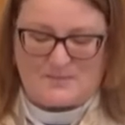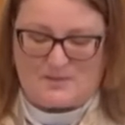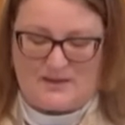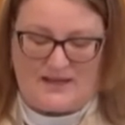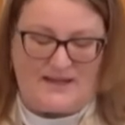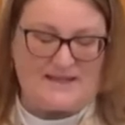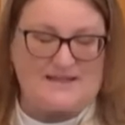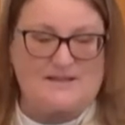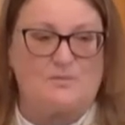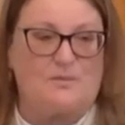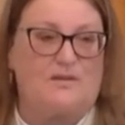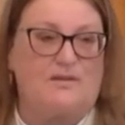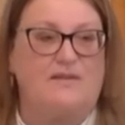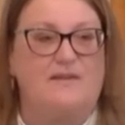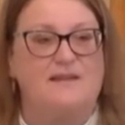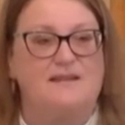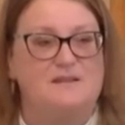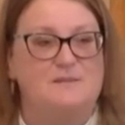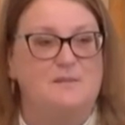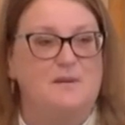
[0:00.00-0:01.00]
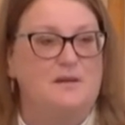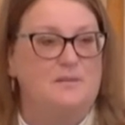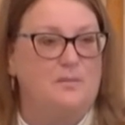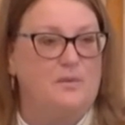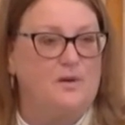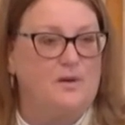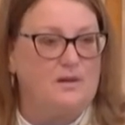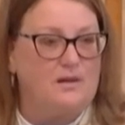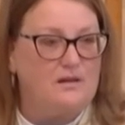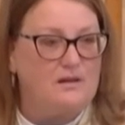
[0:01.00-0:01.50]
place with these
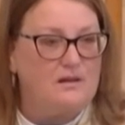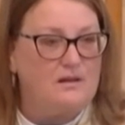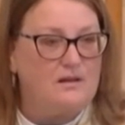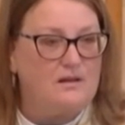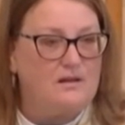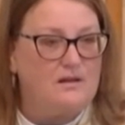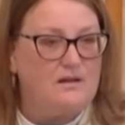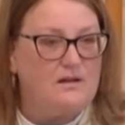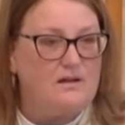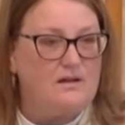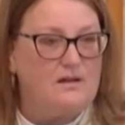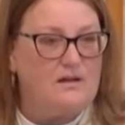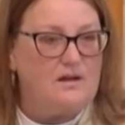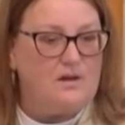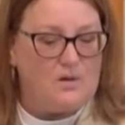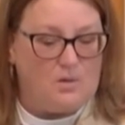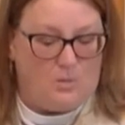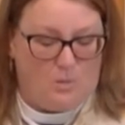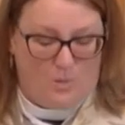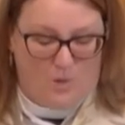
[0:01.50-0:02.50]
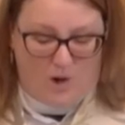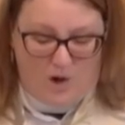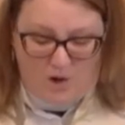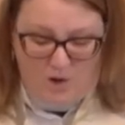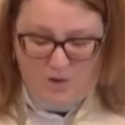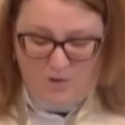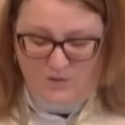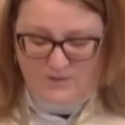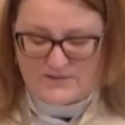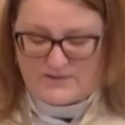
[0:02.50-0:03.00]
people.
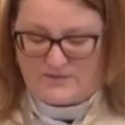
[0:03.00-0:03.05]
Woe to